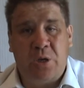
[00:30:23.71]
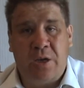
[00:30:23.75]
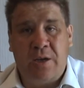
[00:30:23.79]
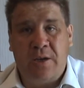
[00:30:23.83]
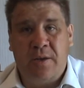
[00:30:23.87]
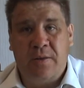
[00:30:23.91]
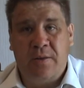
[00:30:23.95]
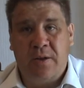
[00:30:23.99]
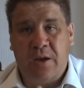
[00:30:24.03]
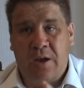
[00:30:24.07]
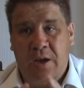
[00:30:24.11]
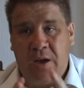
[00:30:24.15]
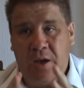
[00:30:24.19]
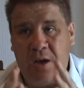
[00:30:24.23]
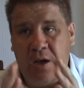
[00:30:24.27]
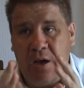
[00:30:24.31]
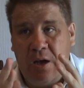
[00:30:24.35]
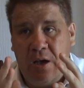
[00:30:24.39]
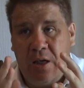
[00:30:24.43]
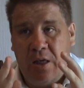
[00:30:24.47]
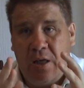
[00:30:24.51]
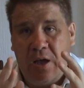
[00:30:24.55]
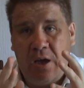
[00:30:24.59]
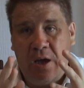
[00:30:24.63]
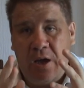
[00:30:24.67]
saying there
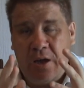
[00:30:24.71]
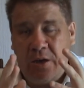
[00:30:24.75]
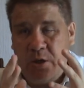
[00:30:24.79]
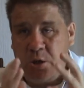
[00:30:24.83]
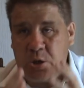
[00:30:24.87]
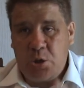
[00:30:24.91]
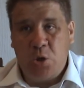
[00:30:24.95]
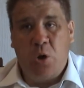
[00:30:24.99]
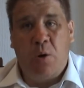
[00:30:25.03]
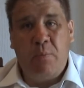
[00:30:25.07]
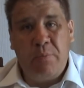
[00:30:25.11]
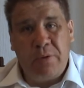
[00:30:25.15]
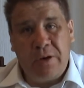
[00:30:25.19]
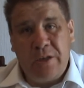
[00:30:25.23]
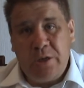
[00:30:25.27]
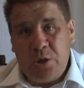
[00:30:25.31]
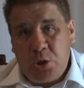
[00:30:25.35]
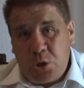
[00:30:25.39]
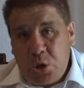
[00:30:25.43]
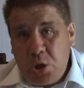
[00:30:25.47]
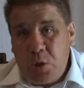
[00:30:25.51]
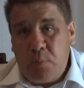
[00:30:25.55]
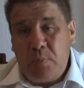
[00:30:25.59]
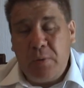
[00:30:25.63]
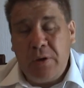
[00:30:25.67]
and it's not been
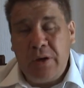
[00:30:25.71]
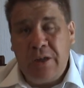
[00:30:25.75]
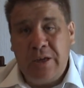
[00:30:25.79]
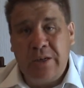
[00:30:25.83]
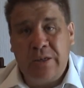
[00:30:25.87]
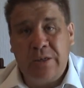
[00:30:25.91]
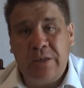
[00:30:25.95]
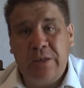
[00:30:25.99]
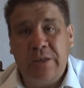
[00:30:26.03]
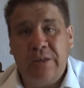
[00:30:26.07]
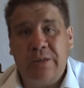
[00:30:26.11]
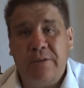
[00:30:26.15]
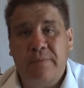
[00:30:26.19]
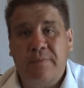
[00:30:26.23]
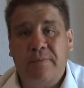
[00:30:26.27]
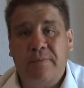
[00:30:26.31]
interpolated.